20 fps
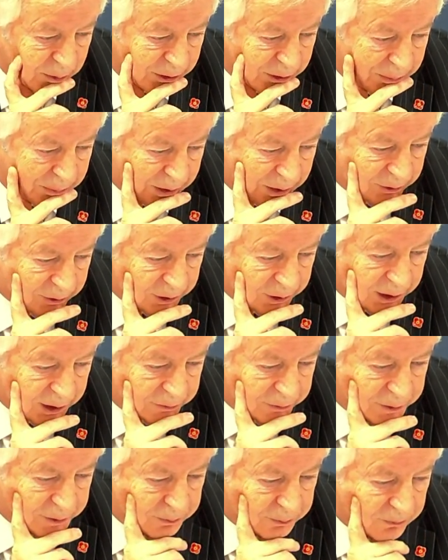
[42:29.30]

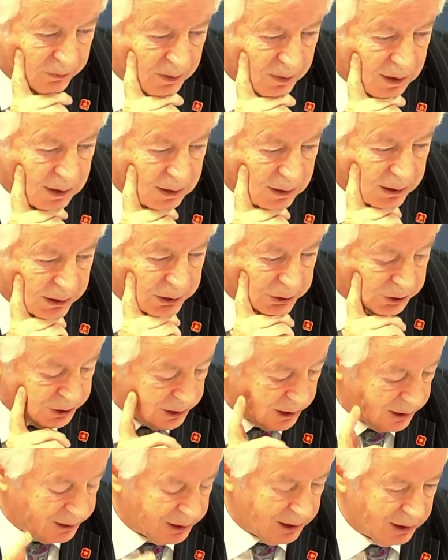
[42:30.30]
paragraph, that you
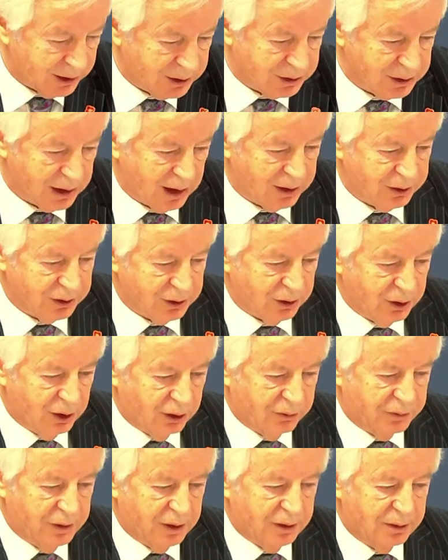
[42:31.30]
say the extent
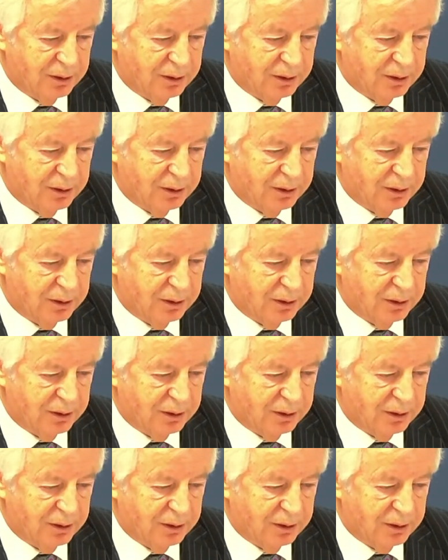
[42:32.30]
of the